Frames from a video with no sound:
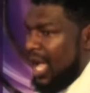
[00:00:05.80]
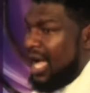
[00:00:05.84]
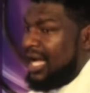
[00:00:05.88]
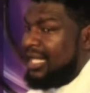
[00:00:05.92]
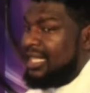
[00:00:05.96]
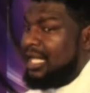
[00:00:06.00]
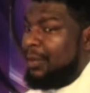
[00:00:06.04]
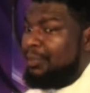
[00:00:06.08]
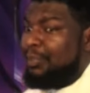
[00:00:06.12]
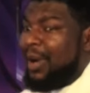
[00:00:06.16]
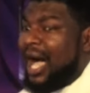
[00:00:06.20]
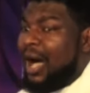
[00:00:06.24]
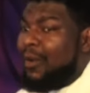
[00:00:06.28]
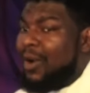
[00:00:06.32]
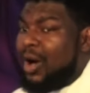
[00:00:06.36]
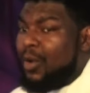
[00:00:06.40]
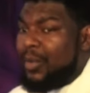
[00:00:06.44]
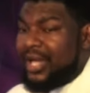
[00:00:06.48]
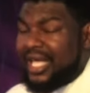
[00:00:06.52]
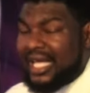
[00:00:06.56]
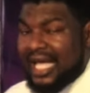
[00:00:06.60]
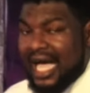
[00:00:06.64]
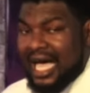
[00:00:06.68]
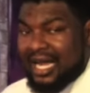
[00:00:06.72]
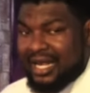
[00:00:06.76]
The power
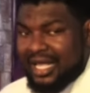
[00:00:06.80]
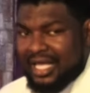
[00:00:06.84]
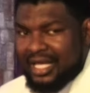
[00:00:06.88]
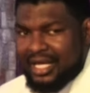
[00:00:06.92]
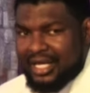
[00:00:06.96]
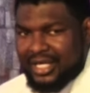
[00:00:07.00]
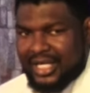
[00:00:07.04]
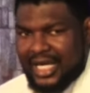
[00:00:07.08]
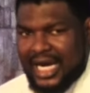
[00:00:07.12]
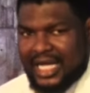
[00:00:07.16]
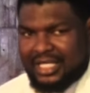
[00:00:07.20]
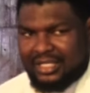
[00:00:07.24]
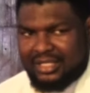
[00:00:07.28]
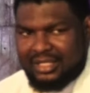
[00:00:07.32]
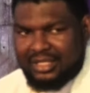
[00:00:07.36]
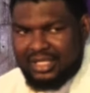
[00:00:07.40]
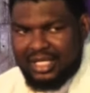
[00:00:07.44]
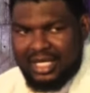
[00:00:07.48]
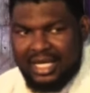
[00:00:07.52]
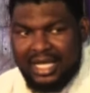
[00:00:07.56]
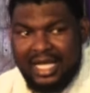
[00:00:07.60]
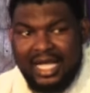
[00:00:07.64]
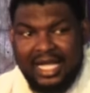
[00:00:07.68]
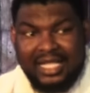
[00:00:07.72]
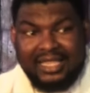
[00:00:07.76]
we carry in Christ,
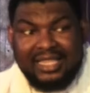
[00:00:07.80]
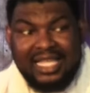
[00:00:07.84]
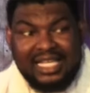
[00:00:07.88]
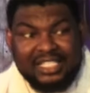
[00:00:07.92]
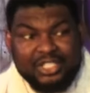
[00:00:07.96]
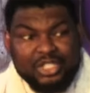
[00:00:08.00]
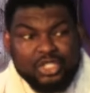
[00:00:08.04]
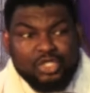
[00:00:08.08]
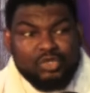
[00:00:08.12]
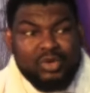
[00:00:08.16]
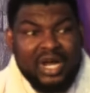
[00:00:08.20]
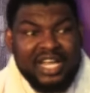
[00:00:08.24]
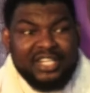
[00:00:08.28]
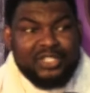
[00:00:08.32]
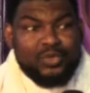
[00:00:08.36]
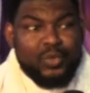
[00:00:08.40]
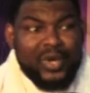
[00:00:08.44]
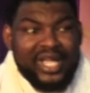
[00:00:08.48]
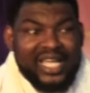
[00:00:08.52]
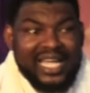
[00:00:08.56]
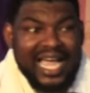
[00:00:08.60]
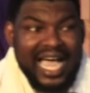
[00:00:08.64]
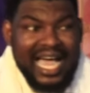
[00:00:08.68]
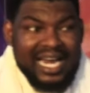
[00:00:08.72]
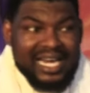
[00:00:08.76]
the strength we
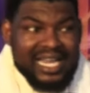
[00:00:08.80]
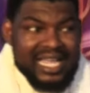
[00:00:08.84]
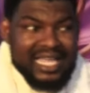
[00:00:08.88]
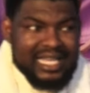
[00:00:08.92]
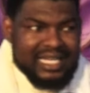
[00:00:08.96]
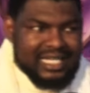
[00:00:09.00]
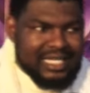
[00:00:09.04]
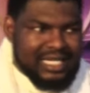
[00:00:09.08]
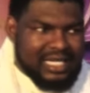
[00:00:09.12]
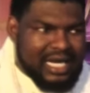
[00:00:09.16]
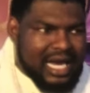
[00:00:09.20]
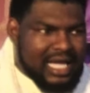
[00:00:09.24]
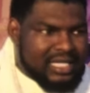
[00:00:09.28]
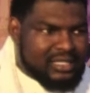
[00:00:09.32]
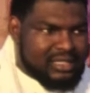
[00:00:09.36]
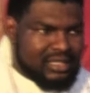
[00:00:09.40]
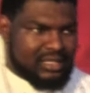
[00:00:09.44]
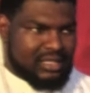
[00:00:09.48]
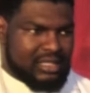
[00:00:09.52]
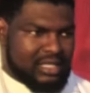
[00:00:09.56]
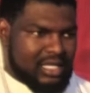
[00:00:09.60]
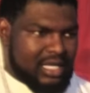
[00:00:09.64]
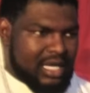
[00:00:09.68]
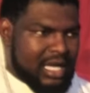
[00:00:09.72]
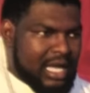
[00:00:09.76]
carry in
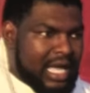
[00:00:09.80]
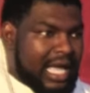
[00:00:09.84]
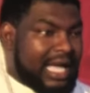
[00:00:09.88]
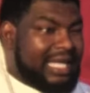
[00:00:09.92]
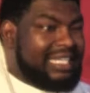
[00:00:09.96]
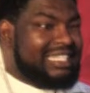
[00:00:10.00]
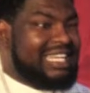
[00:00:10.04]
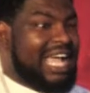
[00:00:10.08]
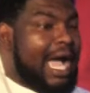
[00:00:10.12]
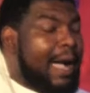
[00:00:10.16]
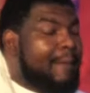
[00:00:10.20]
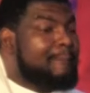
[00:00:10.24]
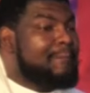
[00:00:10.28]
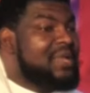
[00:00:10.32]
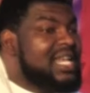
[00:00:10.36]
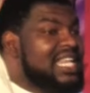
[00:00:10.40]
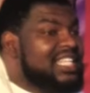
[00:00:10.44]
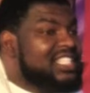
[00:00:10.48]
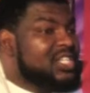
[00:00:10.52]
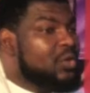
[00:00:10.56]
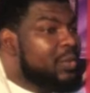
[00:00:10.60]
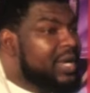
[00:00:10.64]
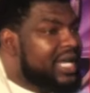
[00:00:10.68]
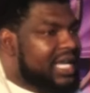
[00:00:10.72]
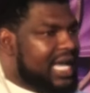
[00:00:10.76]
Christ, the
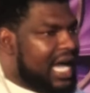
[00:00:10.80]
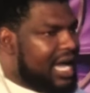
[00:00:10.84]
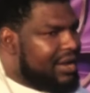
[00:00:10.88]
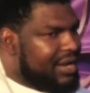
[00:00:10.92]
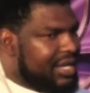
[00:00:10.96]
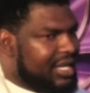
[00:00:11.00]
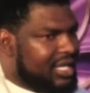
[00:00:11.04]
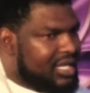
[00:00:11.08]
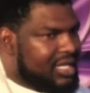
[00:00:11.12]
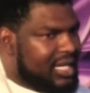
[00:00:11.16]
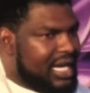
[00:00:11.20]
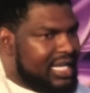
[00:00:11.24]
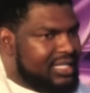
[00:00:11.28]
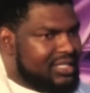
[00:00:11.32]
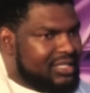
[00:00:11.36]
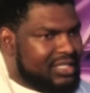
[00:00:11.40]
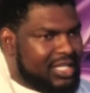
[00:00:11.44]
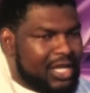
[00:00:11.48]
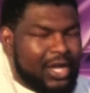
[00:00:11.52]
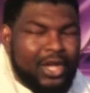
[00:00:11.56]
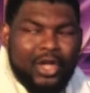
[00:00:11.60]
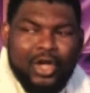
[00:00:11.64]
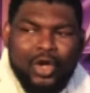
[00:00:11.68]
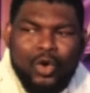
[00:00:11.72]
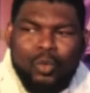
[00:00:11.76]
ability we carry in Christ.
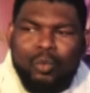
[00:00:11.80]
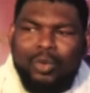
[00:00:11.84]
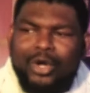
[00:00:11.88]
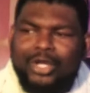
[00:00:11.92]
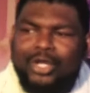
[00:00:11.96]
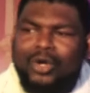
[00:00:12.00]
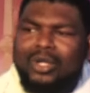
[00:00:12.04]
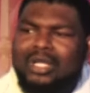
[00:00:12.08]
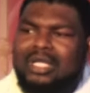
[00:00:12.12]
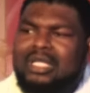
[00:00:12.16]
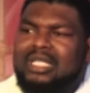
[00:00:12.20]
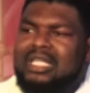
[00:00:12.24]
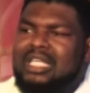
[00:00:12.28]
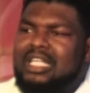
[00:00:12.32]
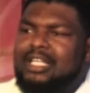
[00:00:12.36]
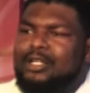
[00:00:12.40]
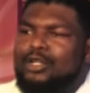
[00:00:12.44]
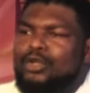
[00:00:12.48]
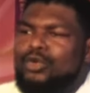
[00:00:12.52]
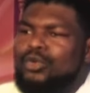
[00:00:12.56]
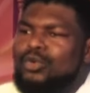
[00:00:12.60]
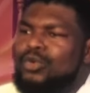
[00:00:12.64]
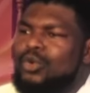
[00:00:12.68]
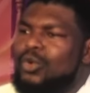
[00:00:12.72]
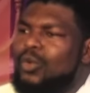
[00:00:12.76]
We don't need
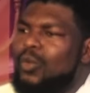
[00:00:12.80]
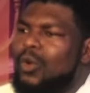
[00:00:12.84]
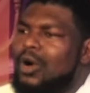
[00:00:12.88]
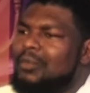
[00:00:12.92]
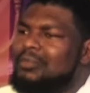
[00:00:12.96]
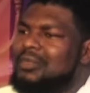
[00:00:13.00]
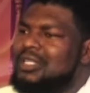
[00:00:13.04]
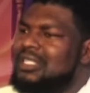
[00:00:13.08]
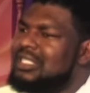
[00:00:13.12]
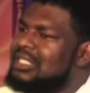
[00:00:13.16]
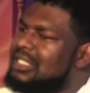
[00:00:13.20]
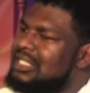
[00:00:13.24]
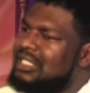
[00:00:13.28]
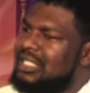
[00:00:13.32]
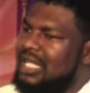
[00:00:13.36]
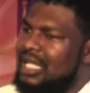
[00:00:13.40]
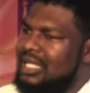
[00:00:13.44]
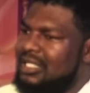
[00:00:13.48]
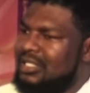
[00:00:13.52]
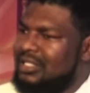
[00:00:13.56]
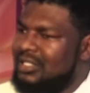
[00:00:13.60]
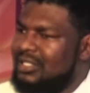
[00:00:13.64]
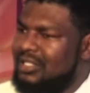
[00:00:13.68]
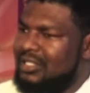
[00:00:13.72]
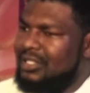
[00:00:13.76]
lukewarm
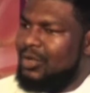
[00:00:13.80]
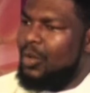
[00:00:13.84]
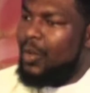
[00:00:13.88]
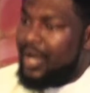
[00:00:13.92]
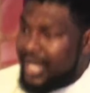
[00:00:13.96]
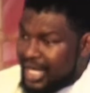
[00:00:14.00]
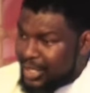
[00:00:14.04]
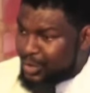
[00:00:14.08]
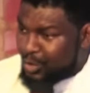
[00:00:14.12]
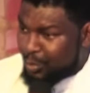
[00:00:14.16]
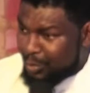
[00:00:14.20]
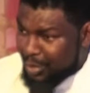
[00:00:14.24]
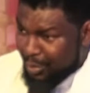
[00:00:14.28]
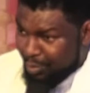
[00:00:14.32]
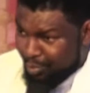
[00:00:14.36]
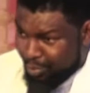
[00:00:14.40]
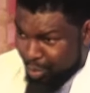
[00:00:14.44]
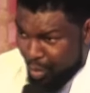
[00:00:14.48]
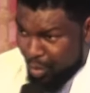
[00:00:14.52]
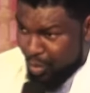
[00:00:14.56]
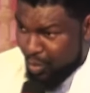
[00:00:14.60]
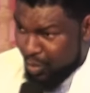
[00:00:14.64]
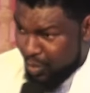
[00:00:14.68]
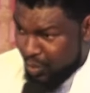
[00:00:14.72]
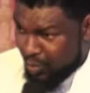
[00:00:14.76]
Christians. We need to be
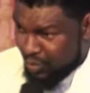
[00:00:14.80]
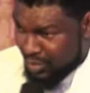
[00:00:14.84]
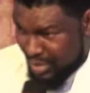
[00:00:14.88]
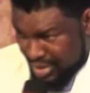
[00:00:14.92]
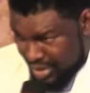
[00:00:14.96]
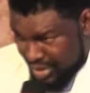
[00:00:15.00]
bold.